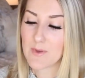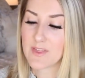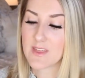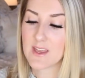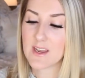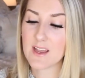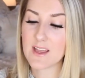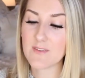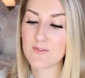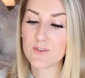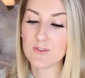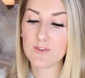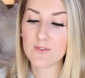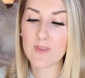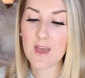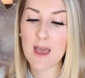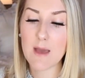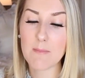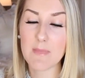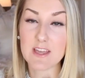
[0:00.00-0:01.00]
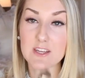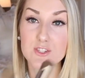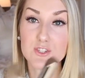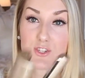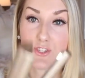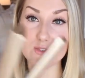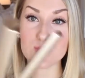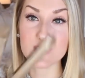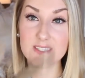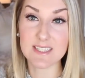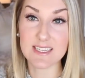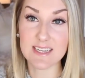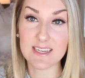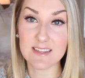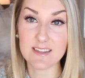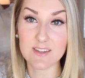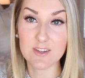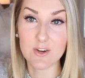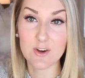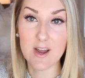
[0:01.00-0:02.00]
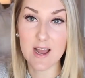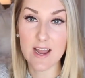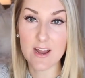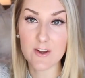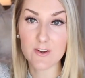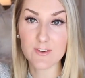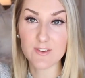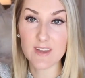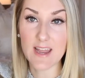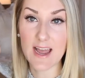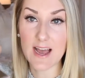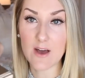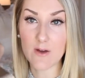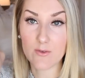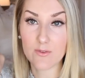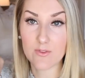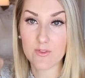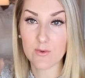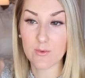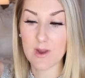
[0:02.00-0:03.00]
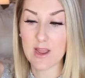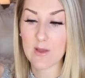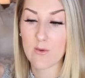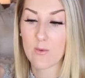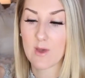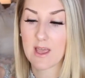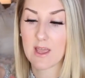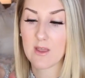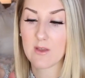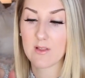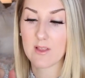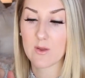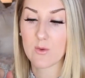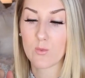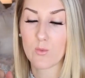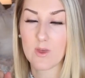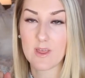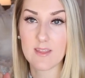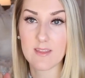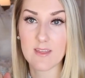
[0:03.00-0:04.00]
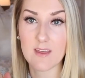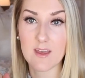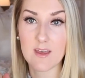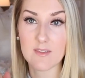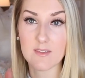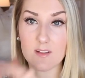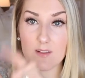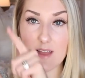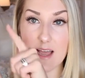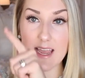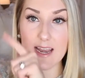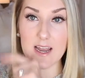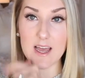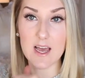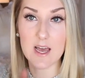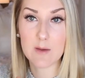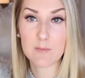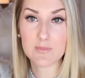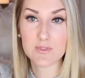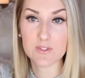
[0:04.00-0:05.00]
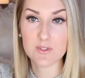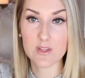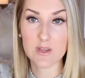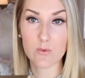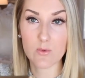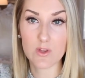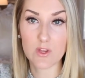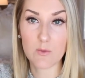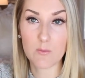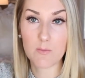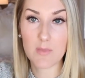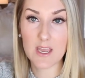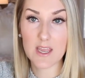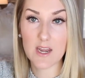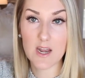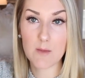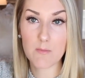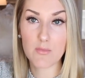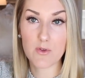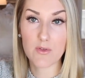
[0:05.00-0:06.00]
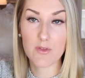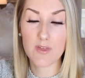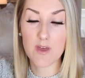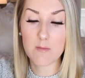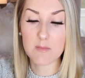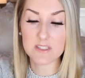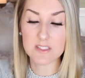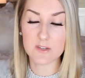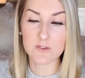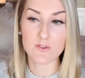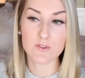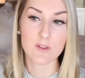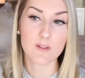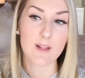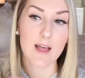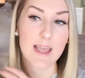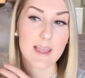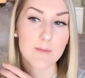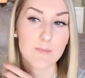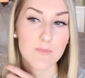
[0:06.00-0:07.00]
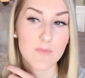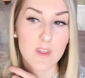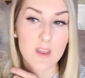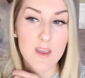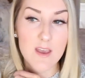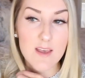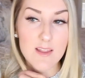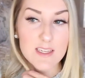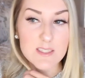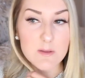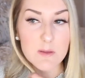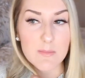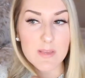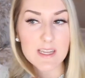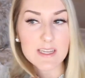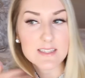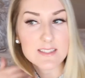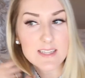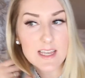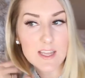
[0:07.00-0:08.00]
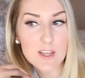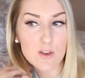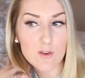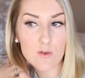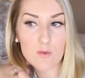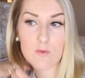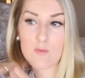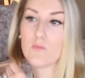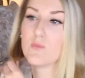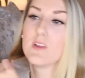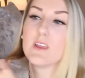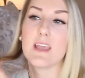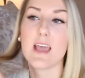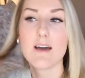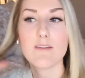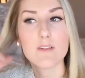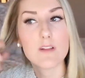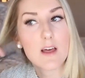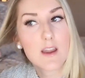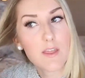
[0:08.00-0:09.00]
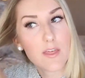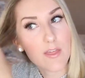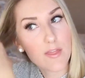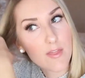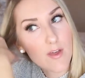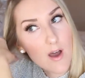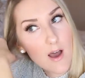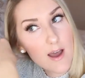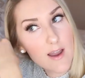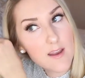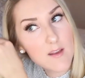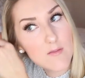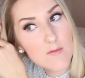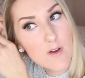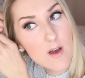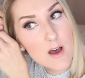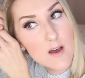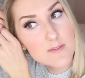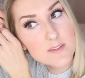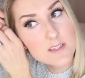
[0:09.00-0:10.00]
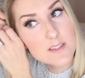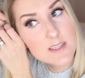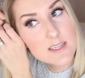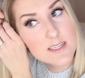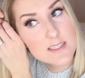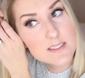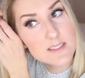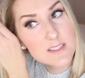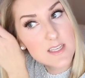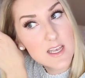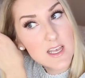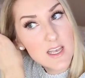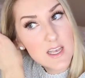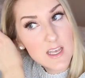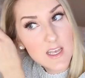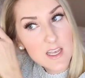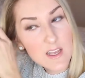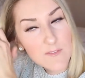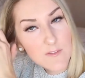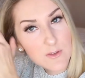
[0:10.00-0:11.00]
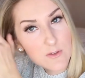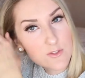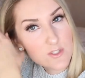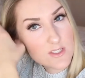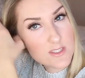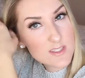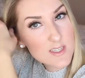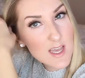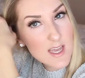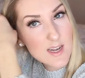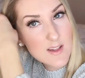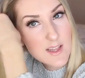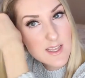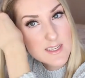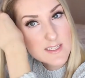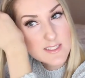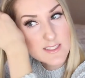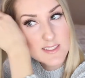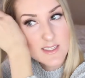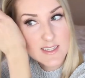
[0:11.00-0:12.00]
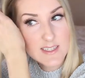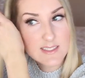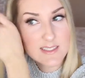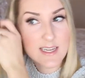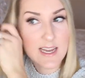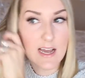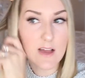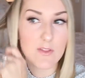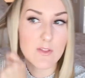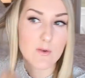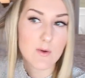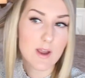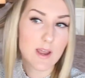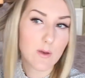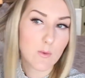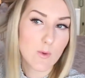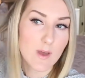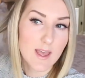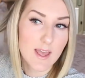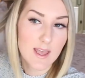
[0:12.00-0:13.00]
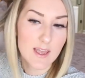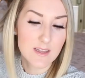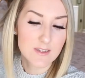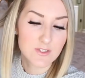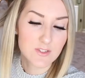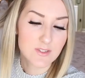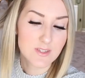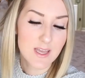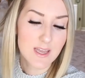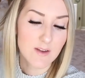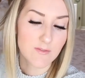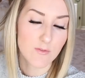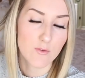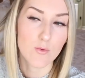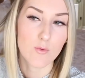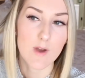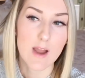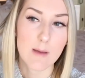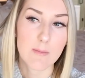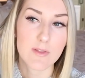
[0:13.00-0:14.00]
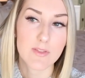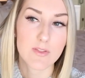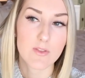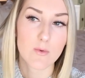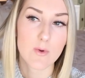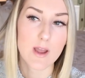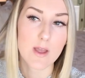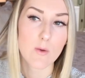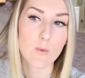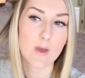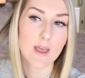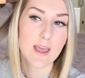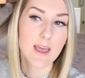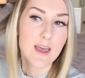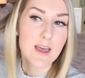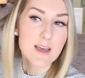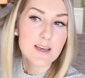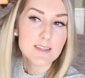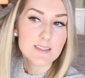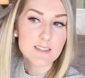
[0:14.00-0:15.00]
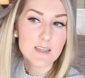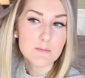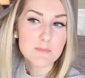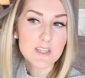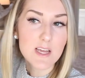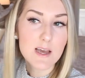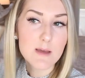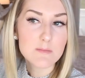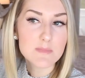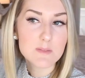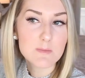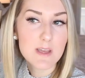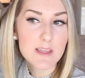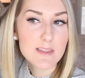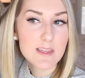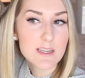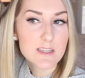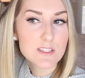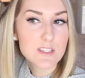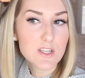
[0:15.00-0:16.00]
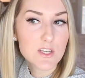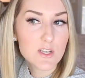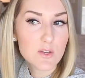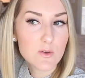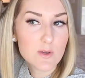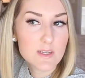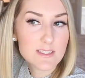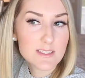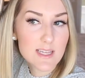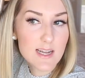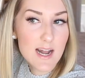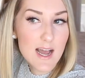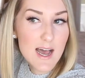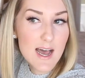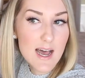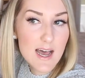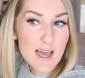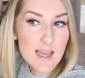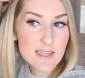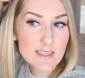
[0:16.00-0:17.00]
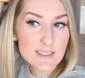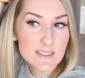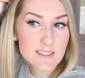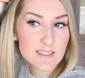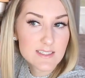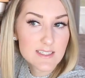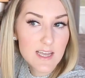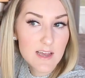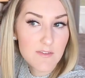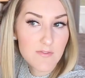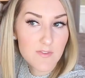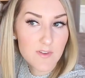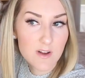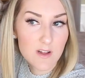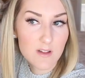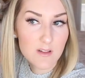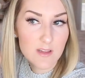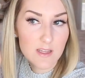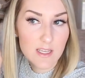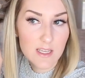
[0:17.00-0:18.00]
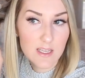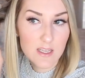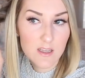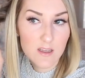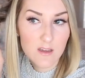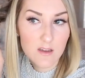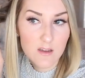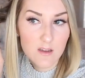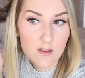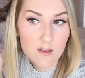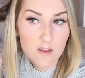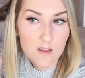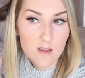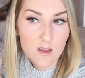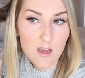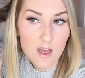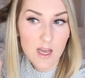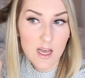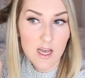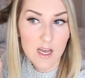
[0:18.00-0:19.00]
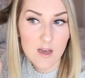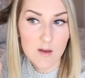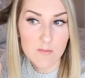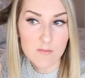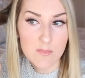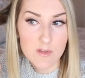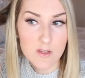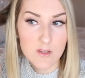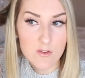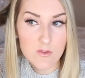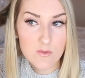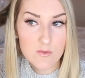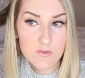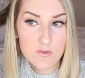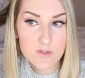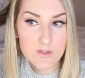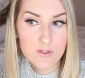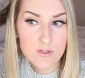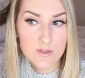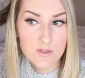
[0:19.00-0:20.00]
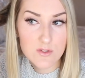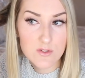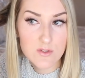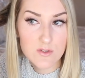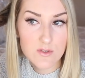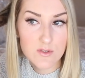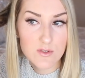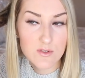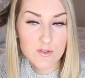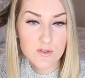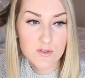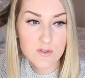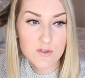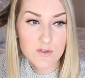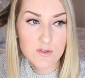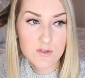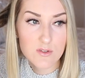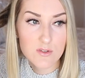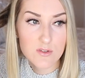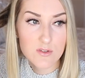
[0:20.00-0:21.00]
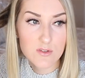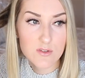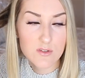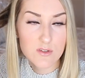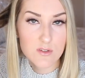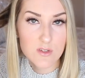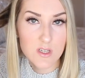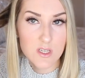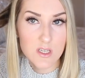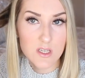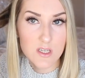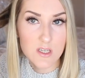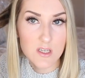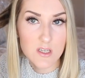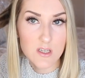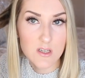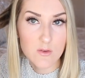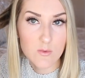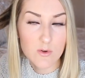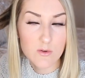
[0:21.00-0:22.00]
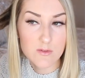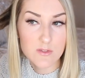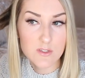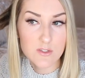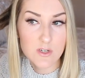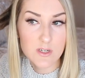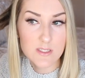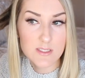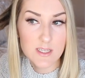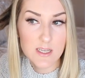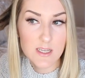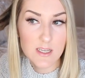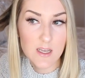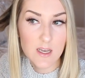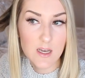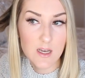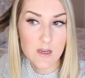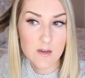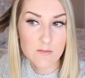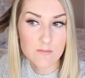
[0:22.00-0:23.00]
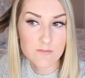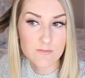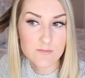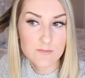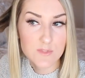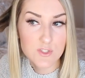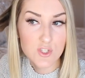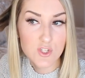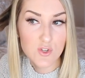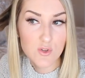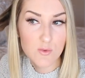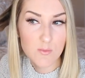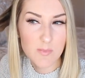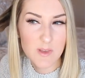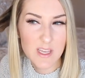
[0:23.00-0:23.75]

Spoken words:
But then if you do that, make sure you sit your iron down the right way, like with the light up, so that when you pick it up, your thumb is under the light. That's my biggest thing. You don't really have a lot of thought involved in this if you just kind of like sit it down the right way and just kind of grab it the right way. Sometimes my thing too is that I definitely use what was I trying to say? Too